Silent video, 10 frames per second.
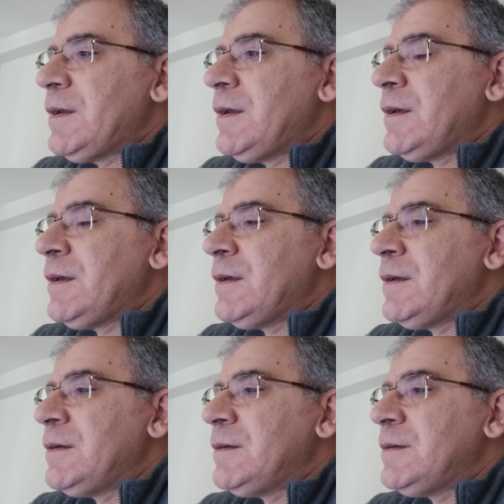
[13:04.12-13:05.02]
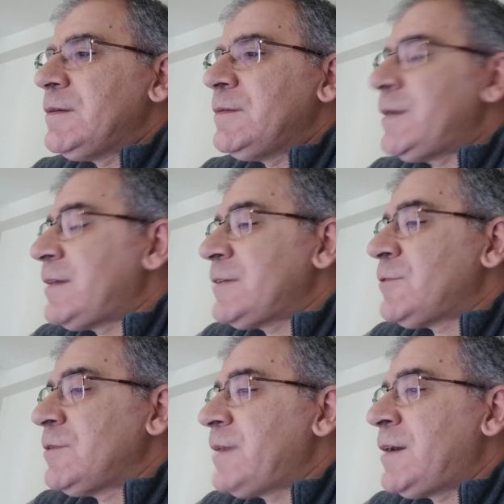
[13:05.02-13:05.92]

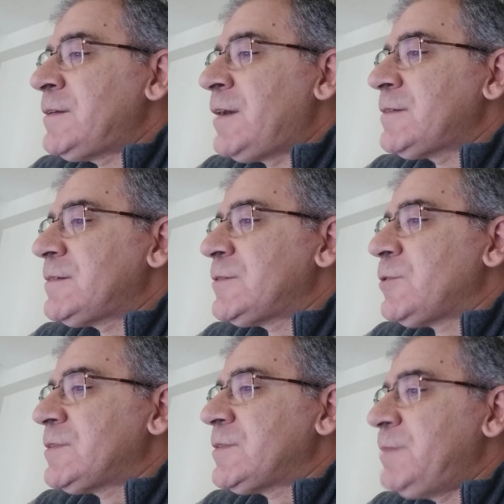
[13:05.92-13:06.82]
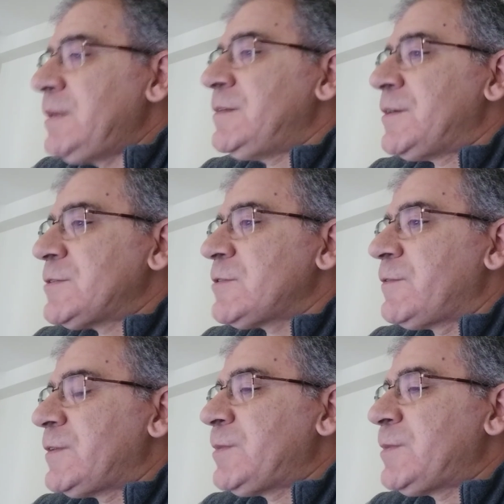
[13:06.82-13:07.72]
they are not the total meanings of
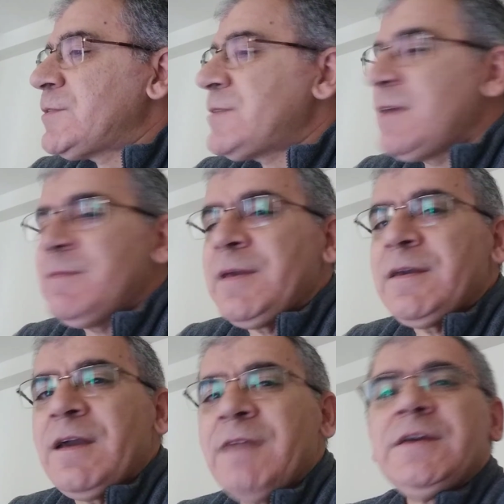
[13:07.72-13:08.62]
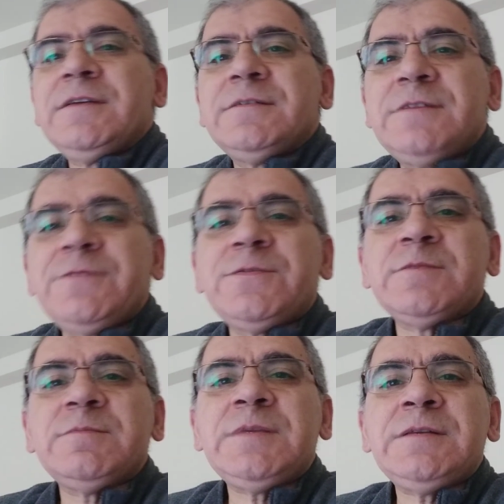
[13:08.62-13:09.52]
it, because they may have
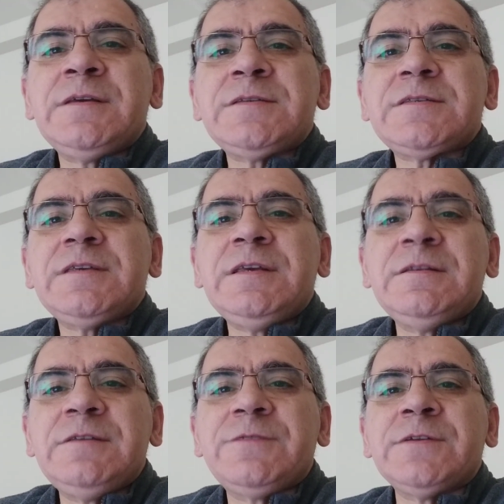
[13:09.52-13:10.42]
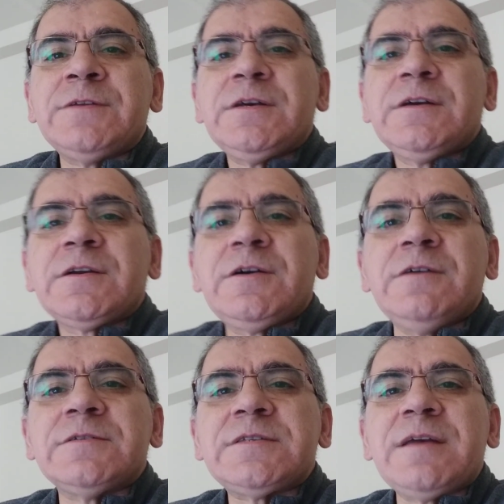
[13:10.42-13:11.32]
different meanings in different
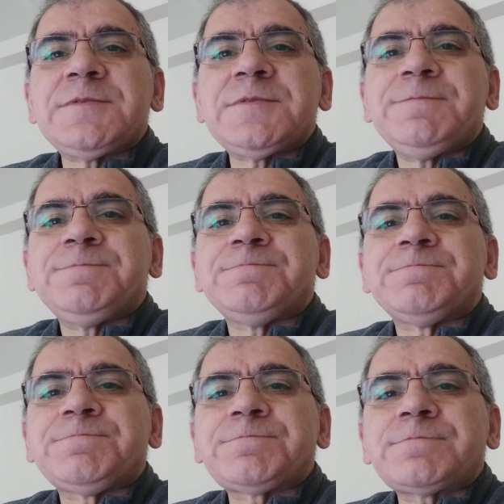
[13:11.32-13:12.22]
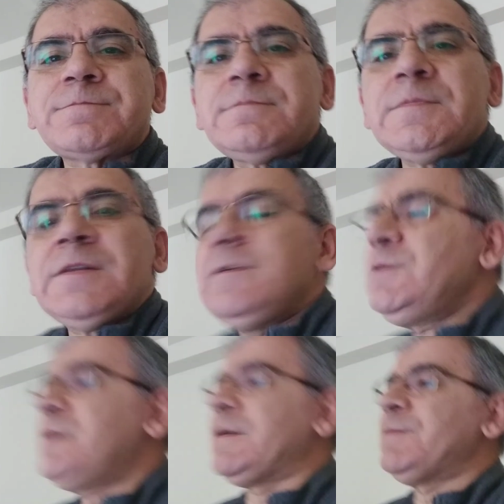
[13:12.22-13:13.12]
concepts.
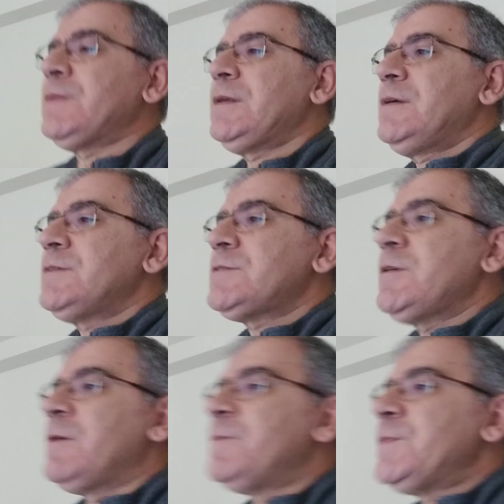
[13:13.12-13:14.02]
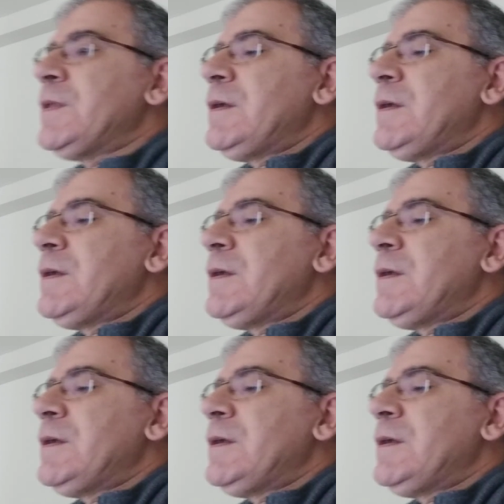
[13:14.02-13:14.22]
Okay, so